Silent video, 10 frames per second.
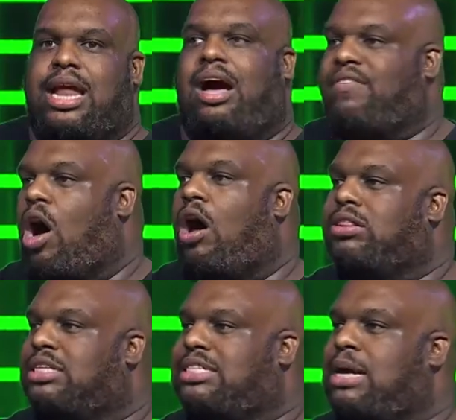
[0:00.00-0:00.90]
Now, of
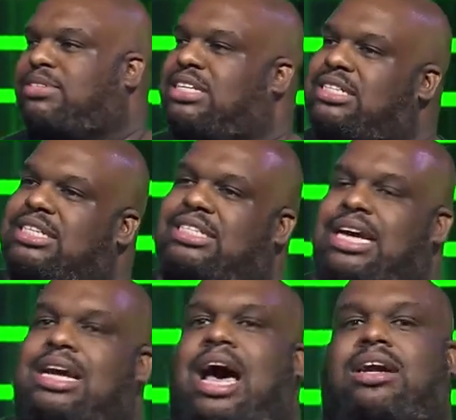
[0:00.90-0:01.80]
all the substances
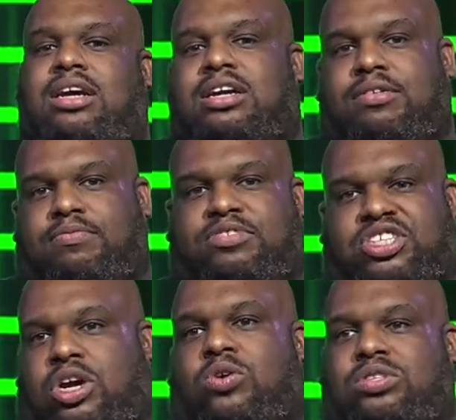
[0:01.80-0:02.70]
that God could have
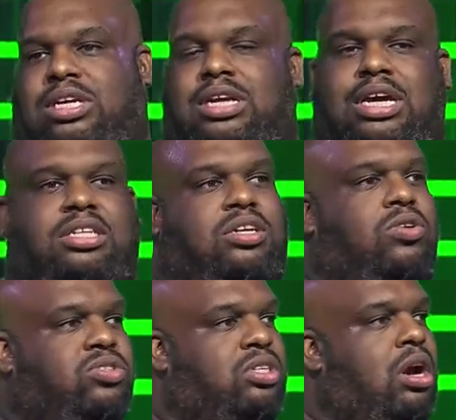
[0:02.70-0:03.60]
chosen, He
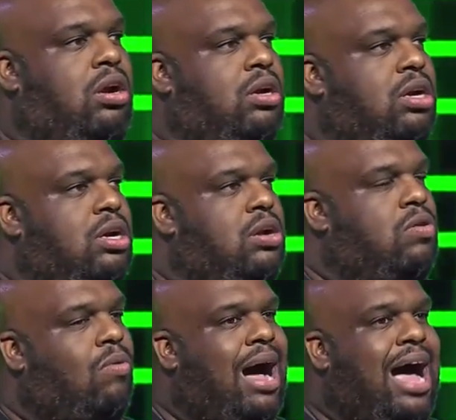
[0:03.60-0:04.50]
chose dirt.
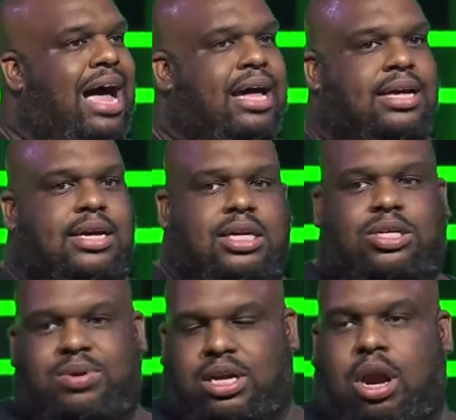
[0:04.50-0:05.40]
Why?
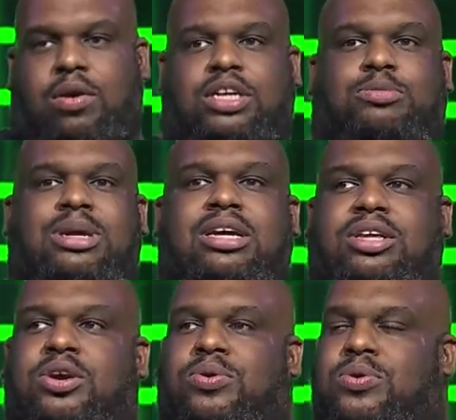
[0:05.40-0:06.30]
To encourage me and
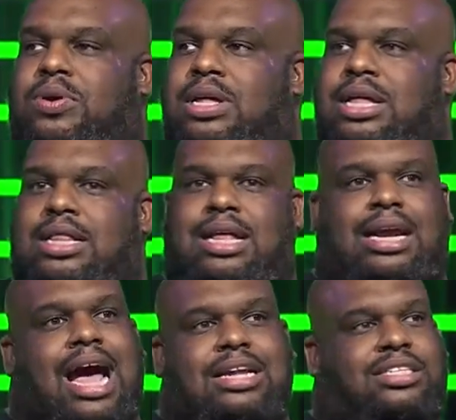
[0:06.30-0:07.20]
you that
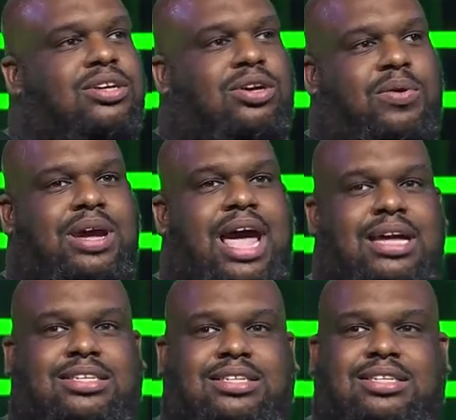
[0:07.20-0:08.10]
God still
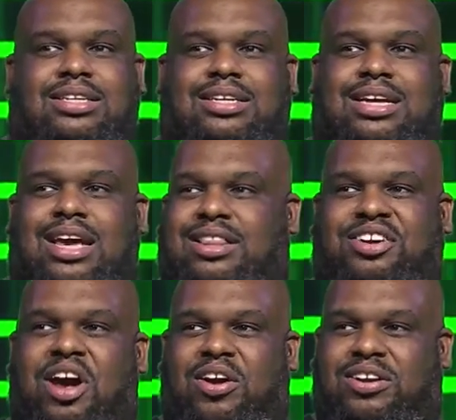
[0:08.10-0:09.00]
creates in the
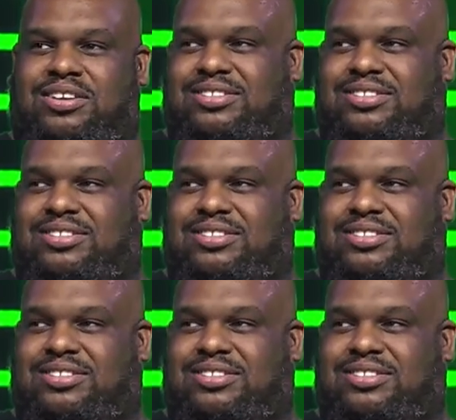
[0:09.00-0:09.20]
dirt.